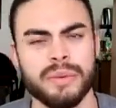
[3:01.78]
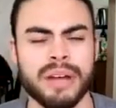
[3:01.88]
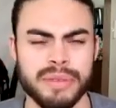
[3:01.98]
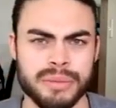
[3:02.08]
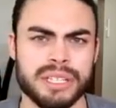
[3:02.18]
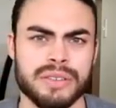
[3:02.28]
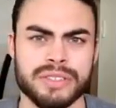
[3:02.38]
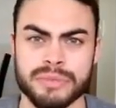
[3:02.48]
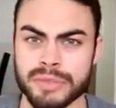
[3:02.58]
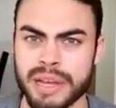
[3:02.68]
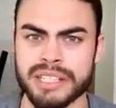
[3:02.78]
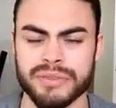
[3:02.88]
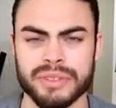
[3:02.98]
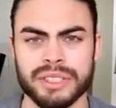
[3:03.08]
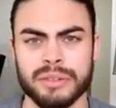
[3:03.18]
away, maybe give her some space
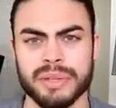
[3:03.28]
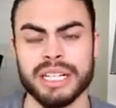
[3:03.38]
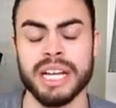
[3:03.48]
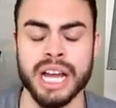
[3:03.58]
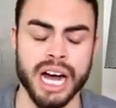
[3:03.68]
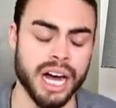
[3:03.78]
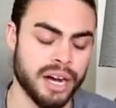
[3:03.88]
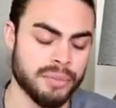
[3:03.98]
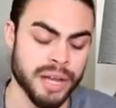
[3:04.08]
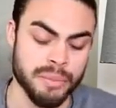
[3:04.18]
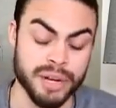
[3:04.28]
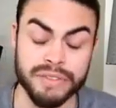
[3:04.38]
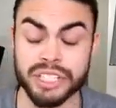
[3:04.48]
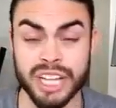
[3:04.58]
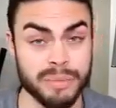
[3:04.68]
for a little bit. But
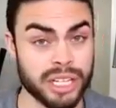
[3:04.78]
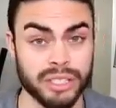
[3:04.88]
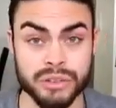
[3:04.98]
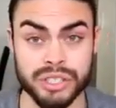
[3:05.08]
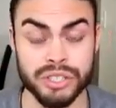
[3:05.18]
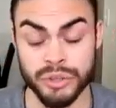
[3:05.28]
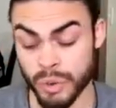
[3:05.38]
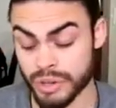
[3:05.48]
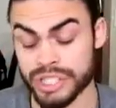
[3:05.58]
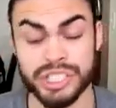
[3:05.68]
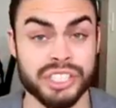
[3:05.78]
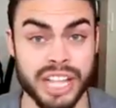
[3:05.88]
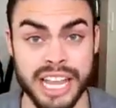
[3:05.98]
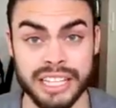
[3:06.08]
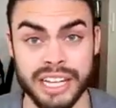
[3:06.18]
if she's coming closer to you or is she
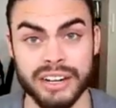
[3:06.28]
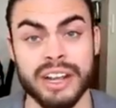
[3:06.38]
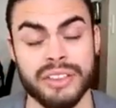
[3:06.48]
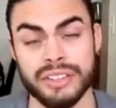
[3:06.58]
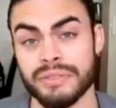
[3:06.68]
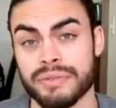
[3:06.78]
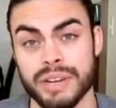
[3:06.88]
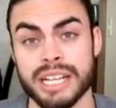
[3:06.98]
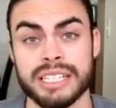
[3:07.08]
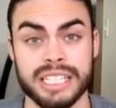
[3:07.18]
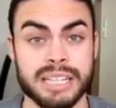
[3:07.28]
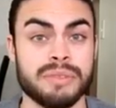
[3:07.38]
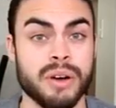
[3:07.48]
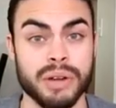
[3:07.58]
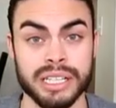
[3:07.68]
staying there, then you're free to keep
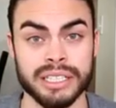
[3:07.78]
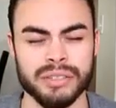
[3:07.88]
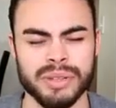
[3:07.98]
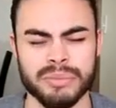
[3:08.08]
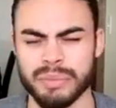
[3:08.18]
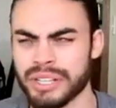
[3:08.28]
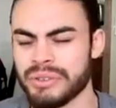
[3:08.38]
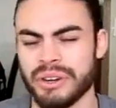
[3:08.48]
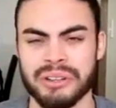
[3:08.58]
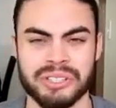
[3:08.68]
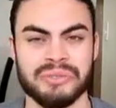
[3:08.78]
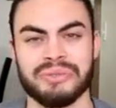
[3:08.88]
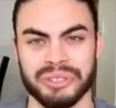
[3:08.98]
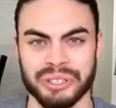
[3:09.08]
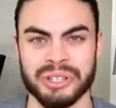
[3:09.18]
going a little bit. But you can also
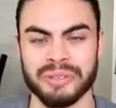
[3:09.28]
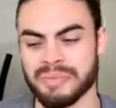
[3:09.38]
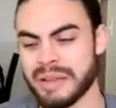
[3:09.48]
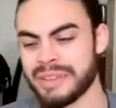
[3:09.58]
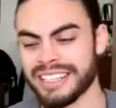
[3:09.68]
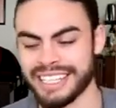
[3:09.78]
flirt and maybe